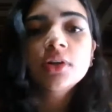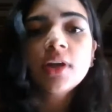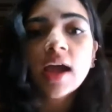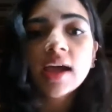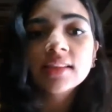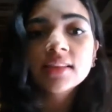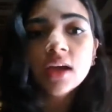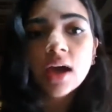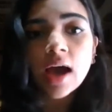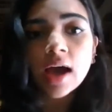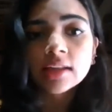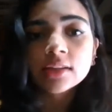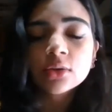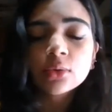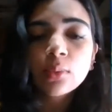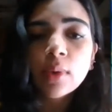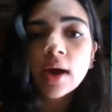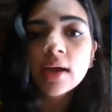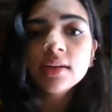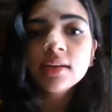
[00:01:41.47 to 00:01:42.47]
and the other
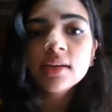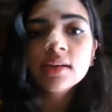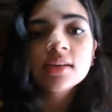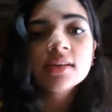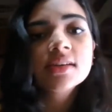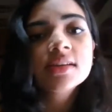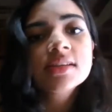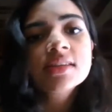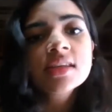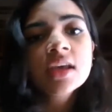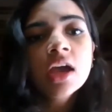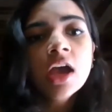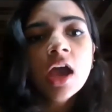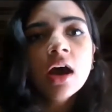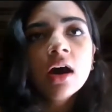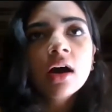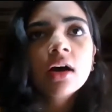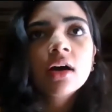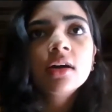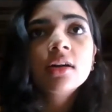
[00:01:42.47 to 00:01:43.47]
one is
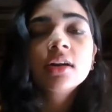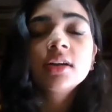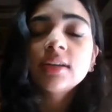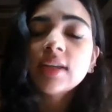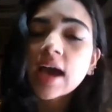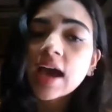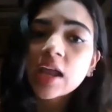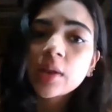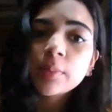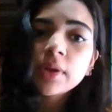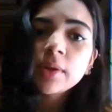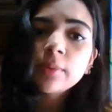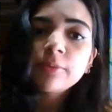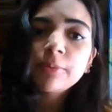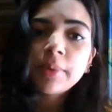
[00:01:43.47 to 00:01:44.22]
a retirement